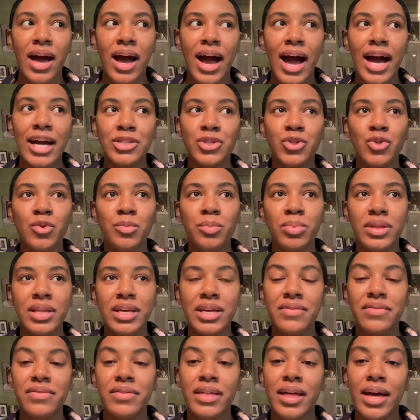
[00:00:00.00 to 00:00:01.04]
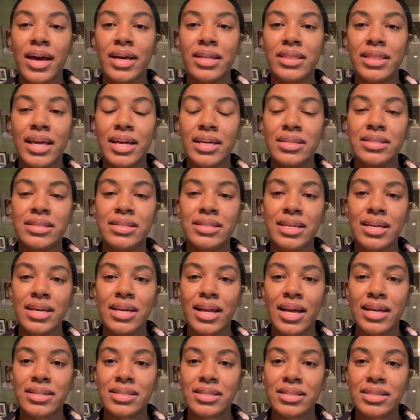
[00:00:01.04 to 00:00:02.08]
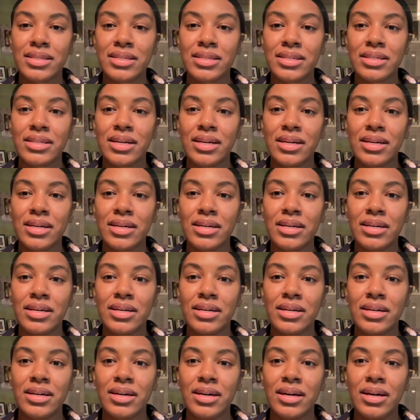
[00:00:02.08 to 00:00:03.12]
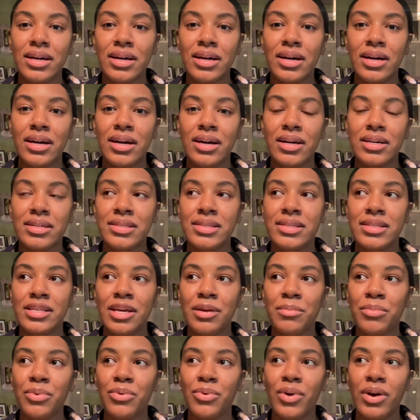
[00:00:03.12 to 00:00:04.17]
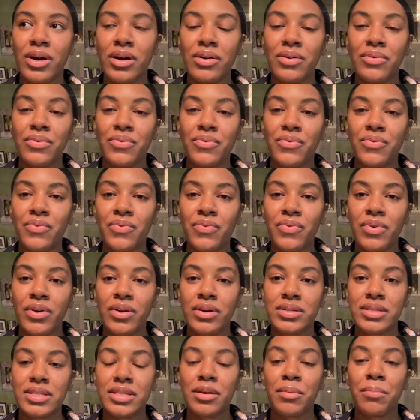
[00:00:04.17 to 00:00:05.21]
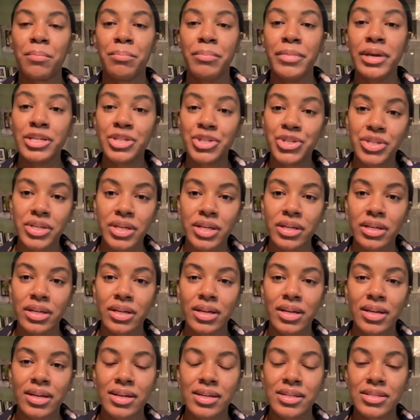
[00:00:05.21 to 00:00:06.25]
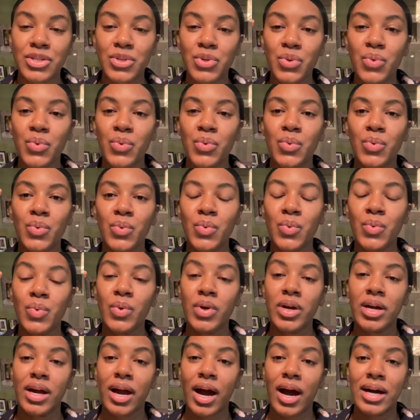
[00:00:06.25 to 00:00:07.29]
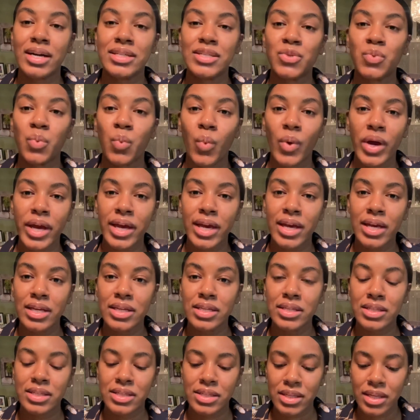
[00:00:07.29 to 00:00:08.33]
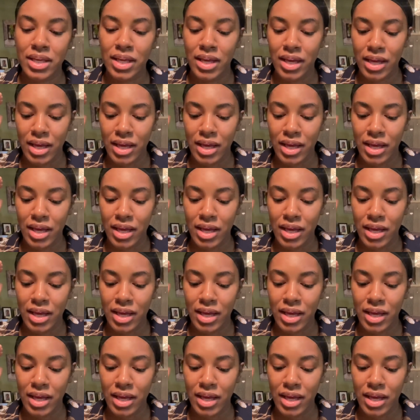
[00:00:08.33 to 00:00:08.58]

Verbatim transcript: I do believe that they see it as a symbol of submission to God's ways.